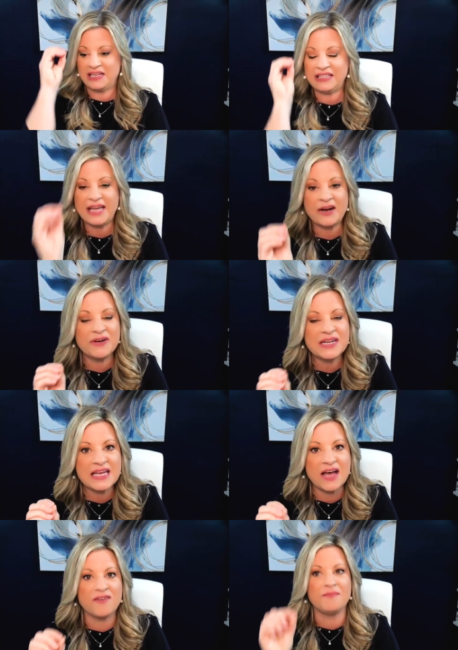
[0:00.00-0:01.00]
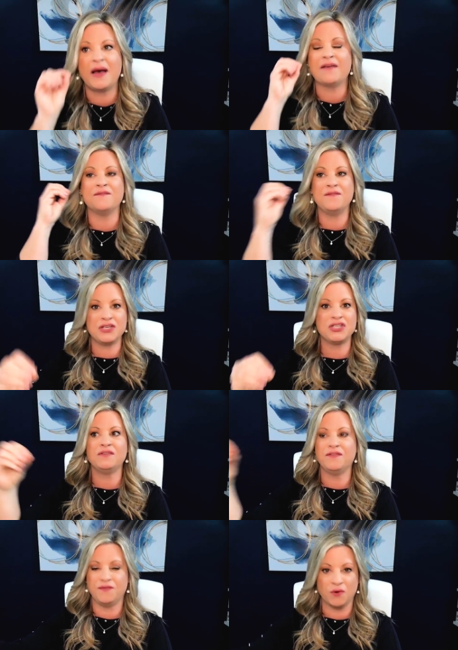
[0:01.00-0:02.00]
clarity of my
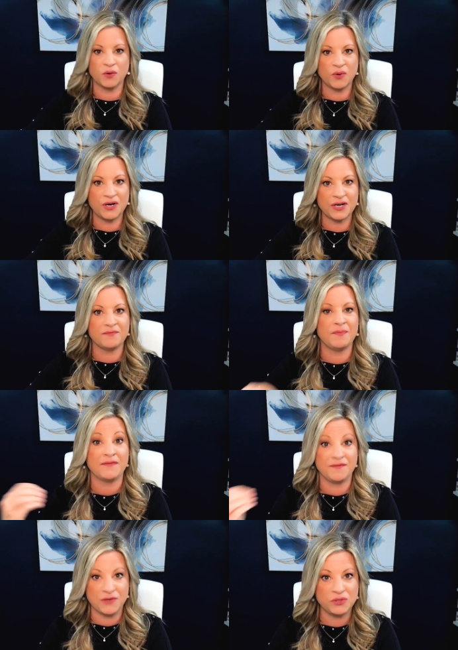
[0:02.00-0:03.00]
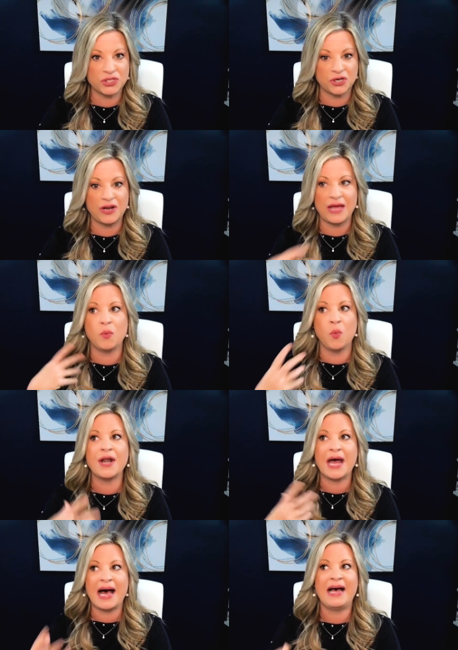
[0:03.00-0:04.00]
vision forward of my future and
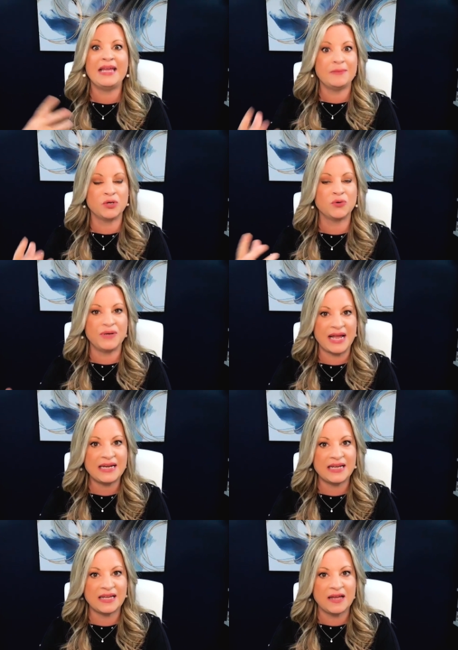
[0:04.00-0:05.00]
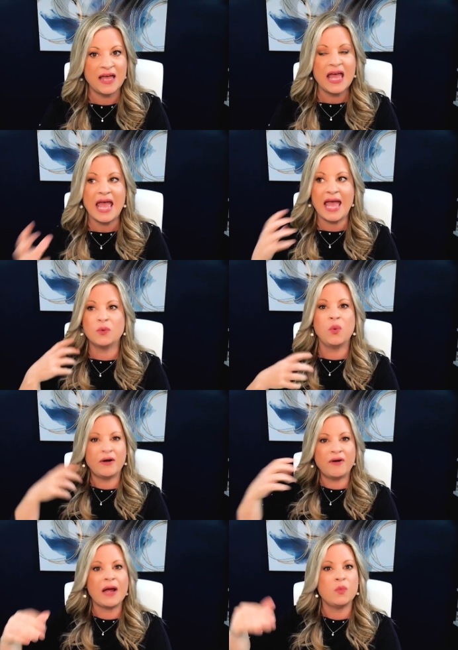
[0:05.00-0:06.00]
what I am creating and
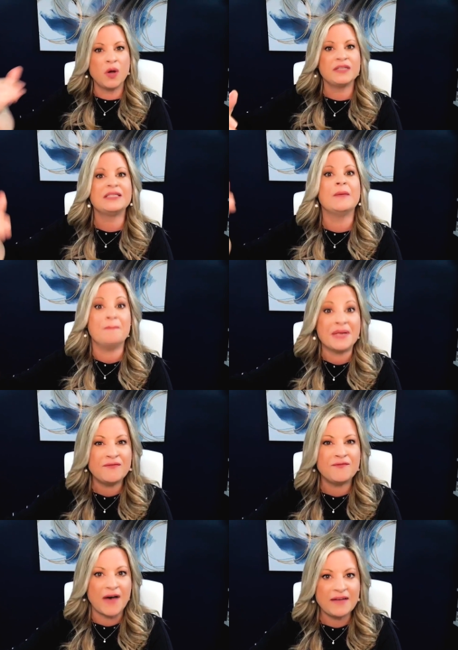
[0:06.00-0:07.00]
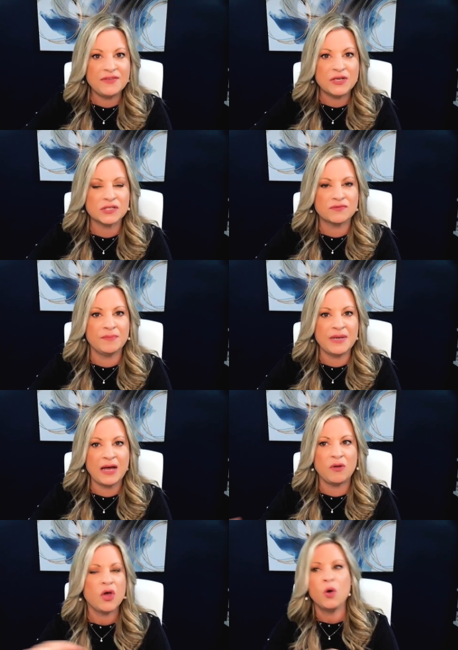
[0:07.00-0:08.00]
where I want to be 5 years from
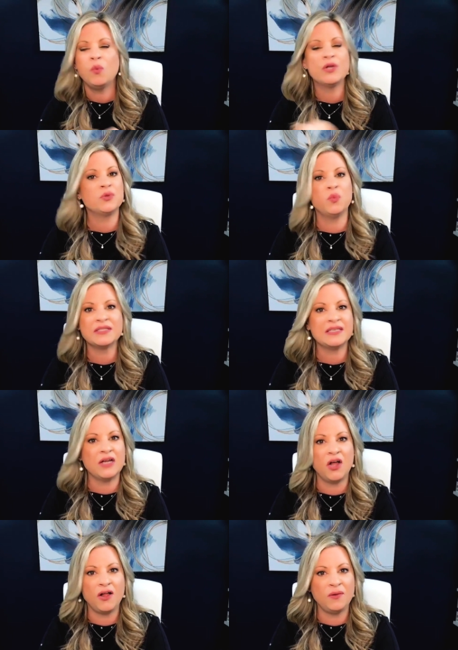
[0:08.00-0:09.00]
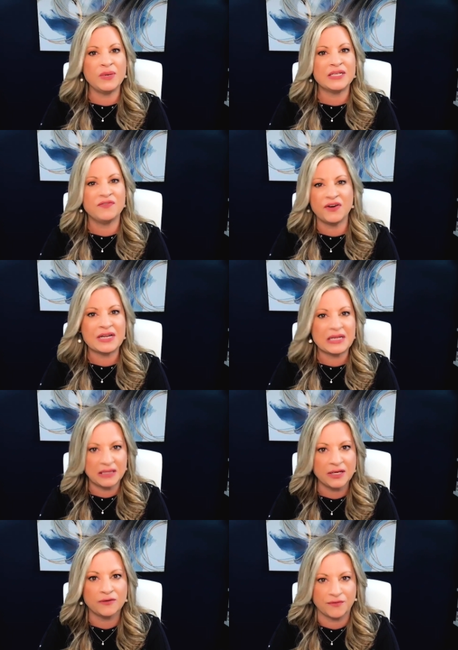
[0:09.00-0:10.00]
now which wasn't always very
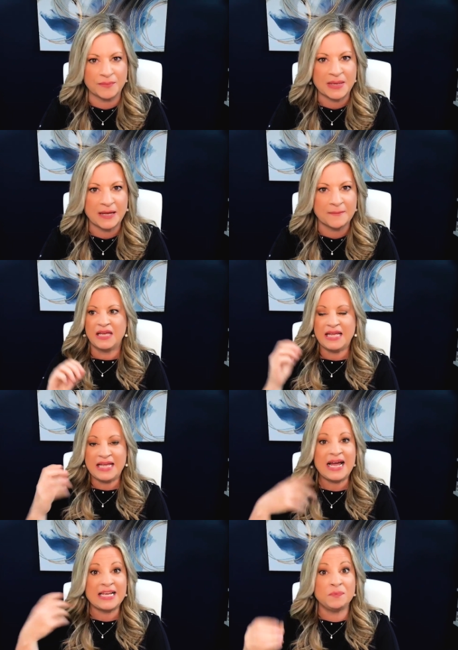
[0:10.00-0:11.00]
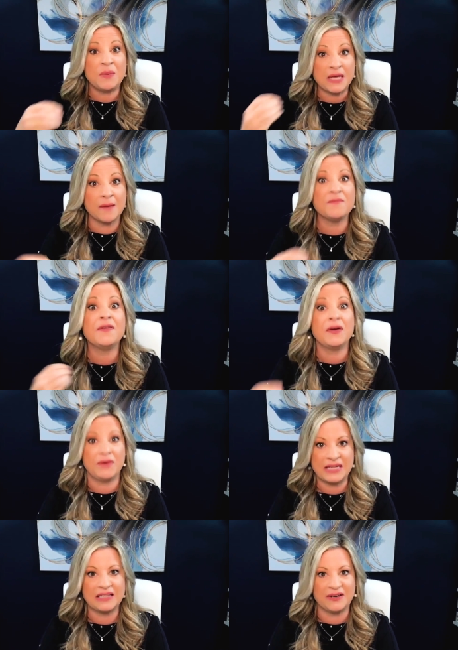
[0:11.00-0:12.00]
clear for me. It has become
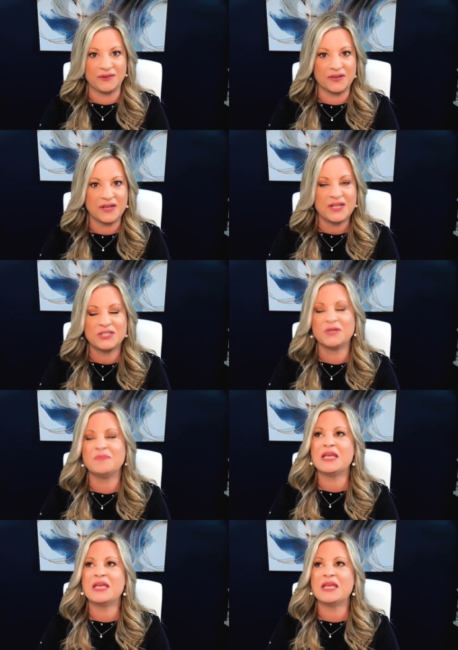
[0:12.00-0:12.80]
very clear to